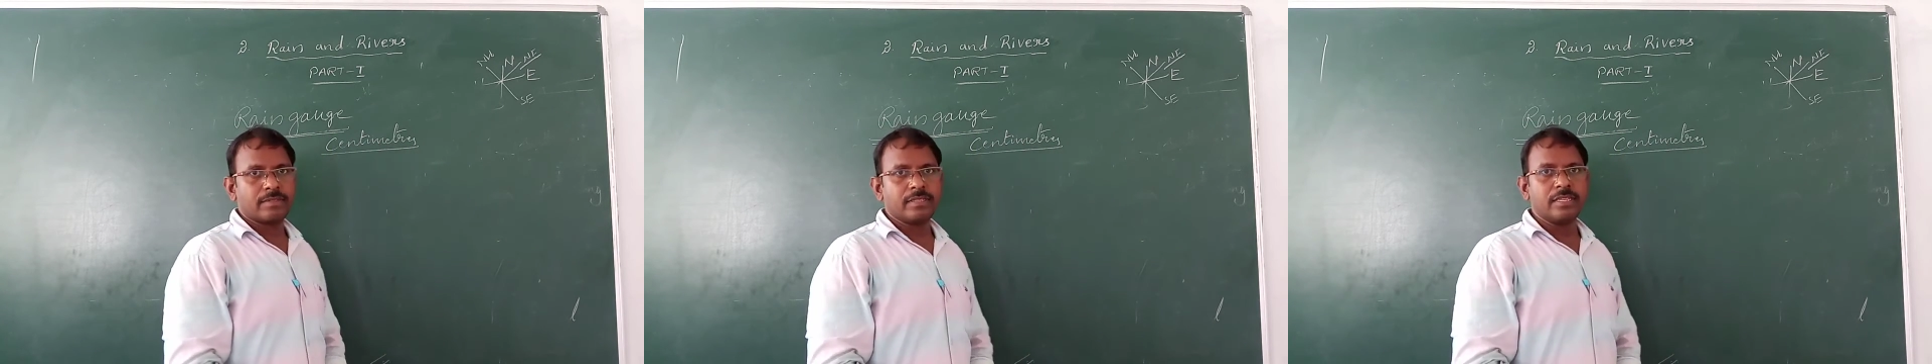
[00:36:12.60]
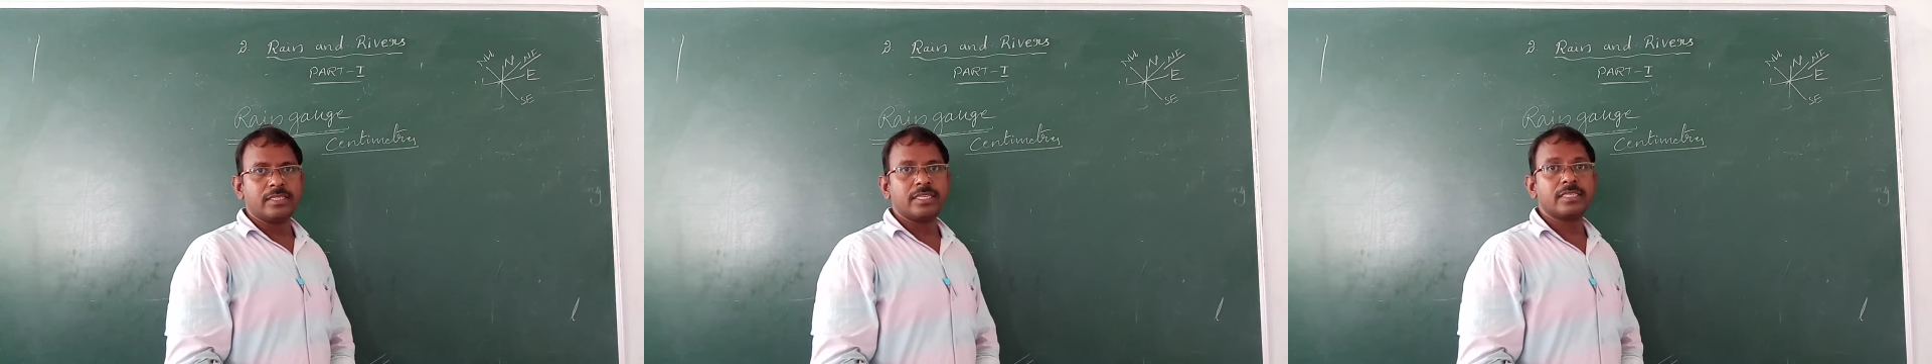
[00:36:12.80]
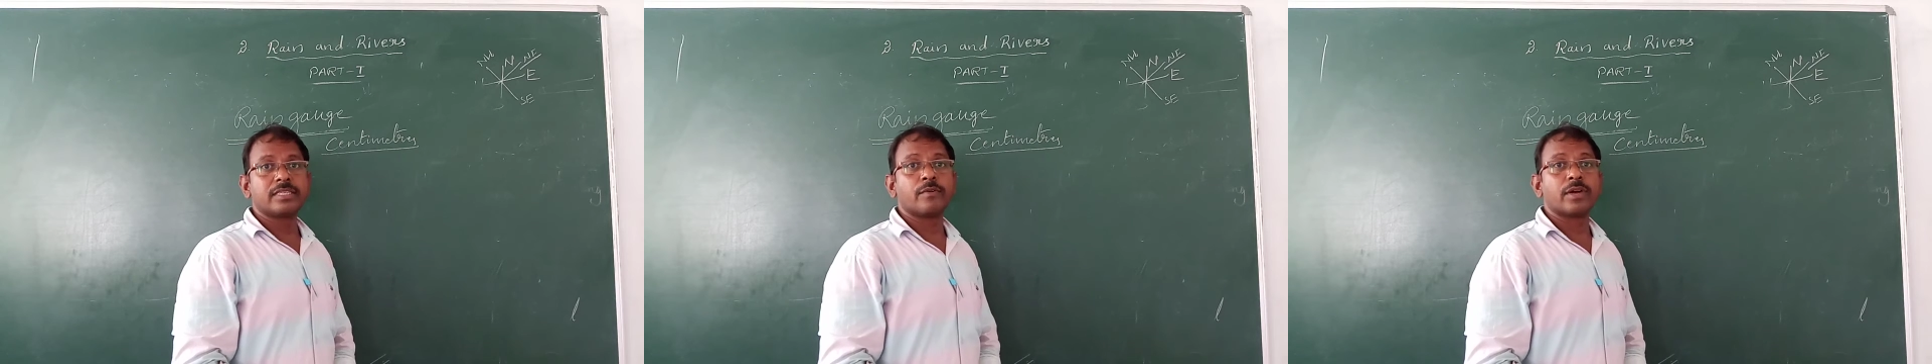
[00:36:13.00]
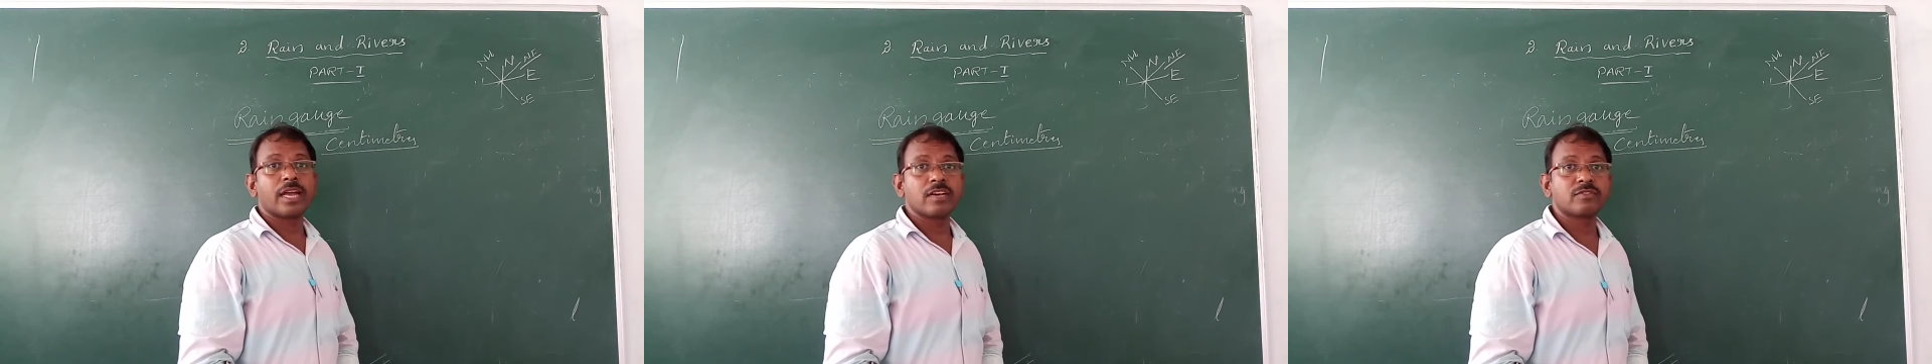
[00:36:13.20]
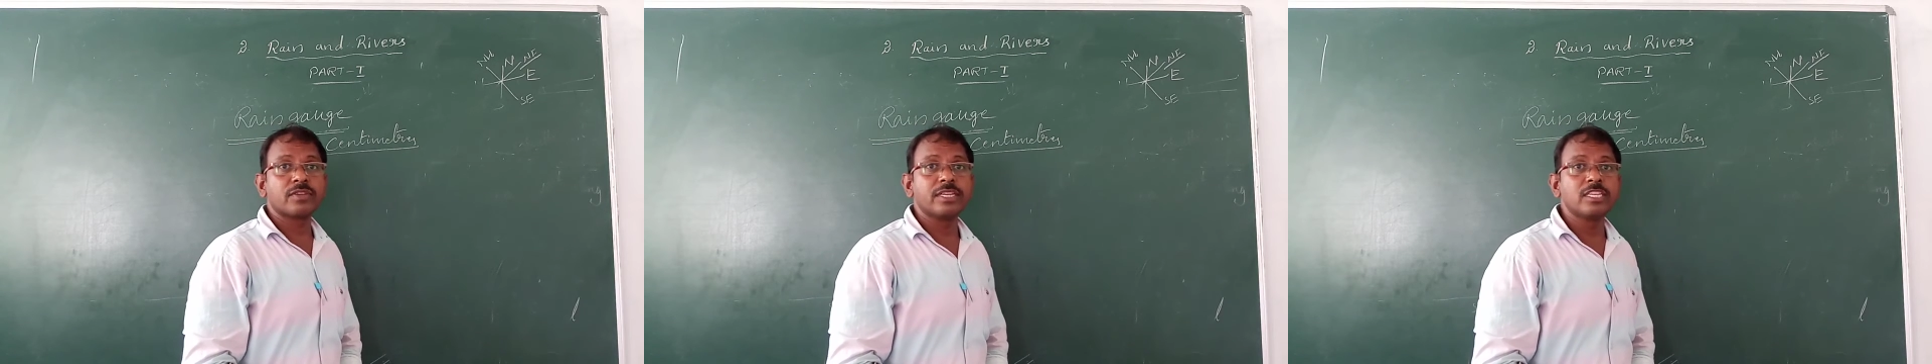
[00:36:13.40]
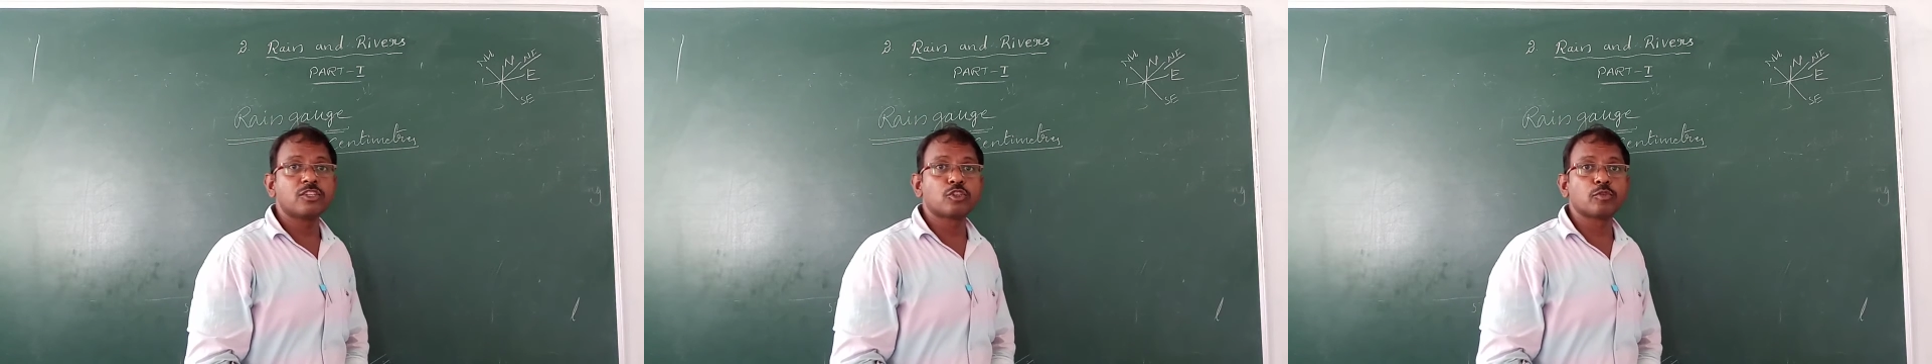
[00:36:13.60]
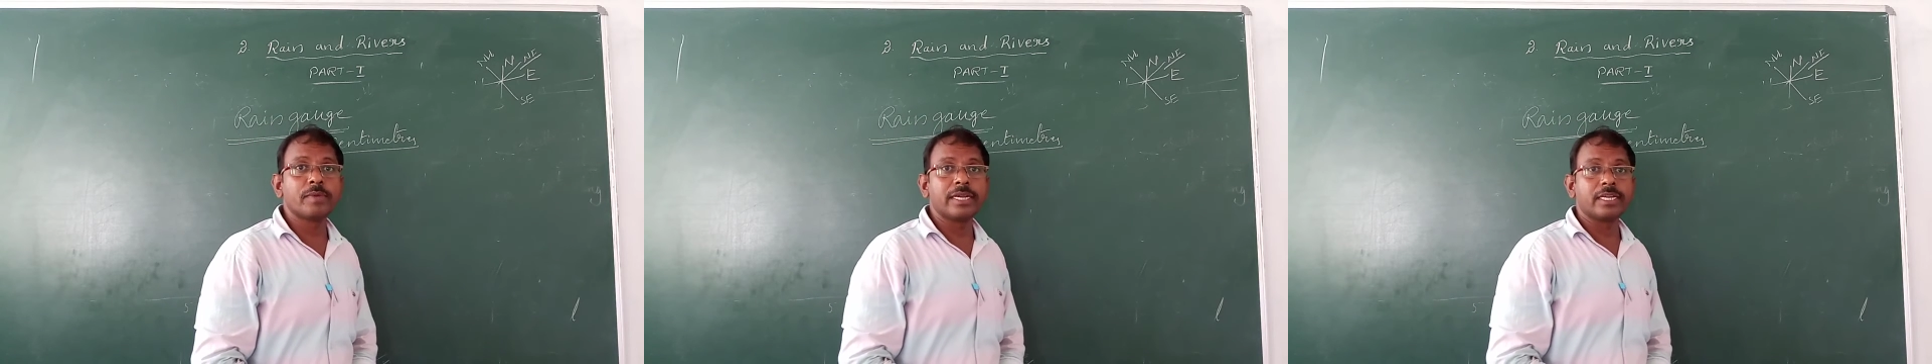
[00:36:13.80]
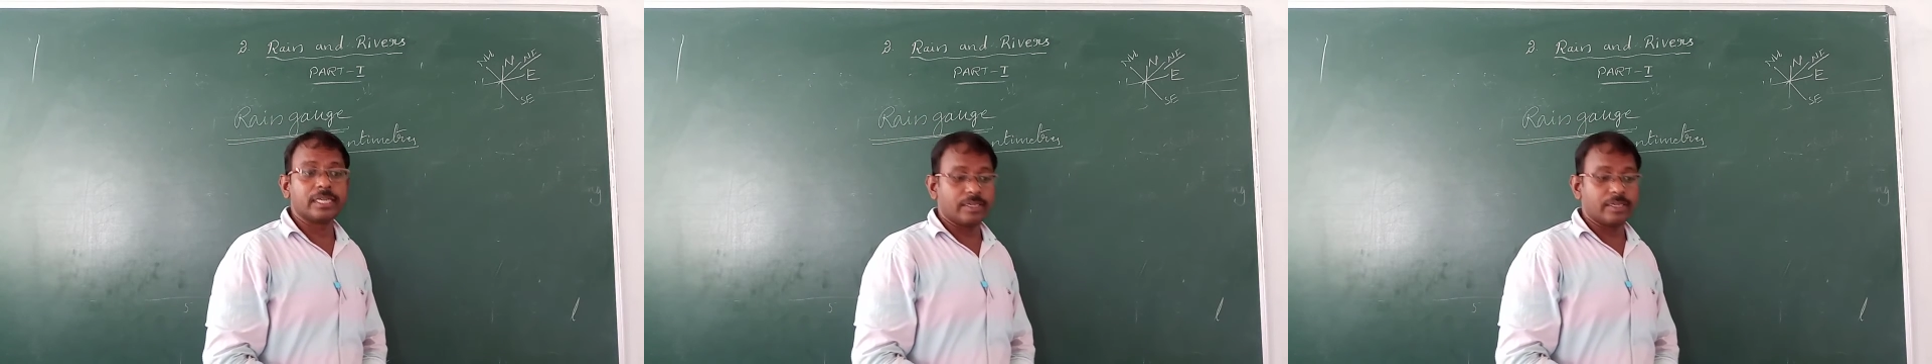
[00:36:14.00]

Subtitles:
This is the one of the instrument.